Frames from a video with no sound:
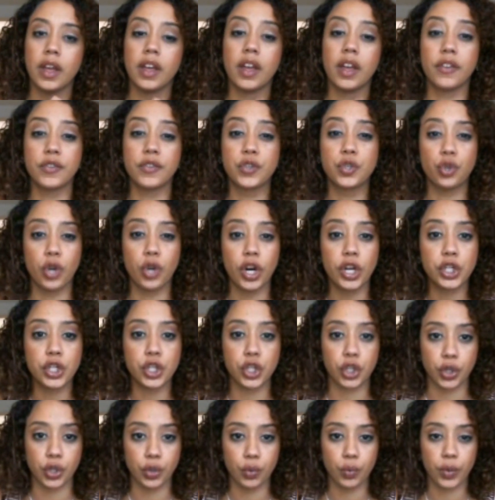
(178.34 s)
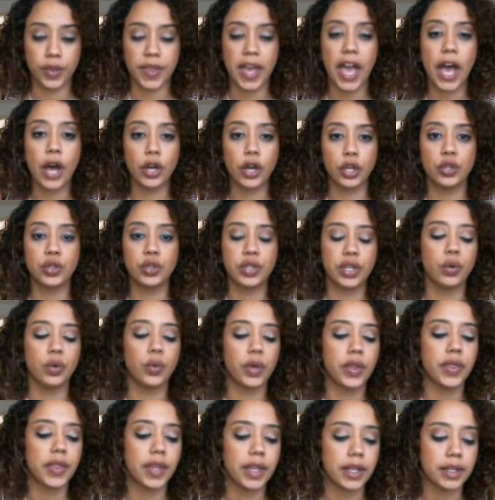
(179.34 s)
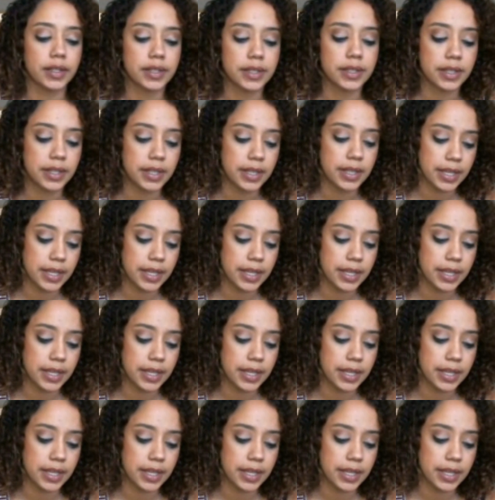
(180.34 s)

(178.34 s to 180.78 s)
a structure with how you deal with things.